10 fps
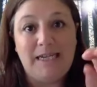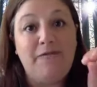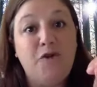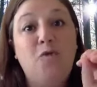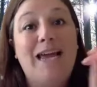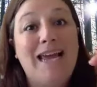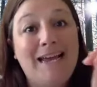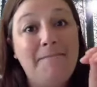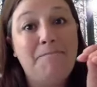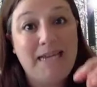If you
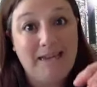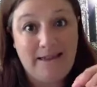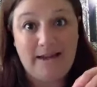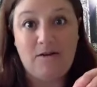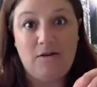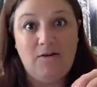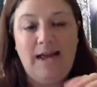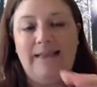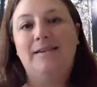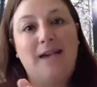can't be there at the